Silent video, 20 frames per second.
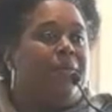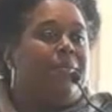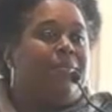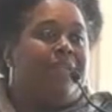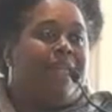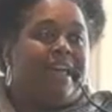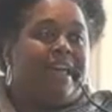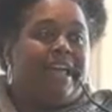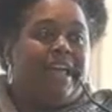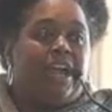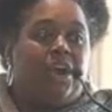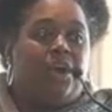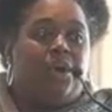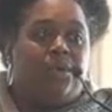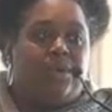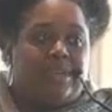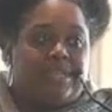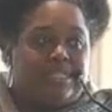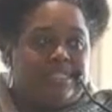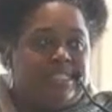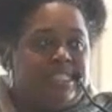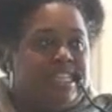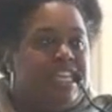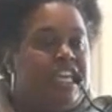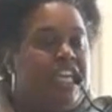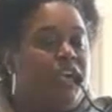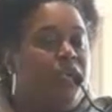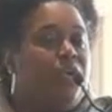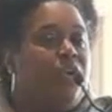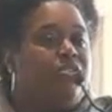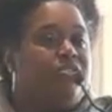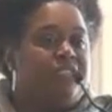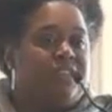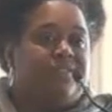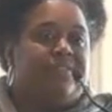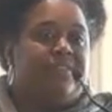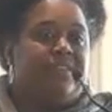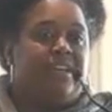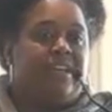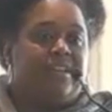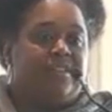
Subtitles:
black heroines and heroes of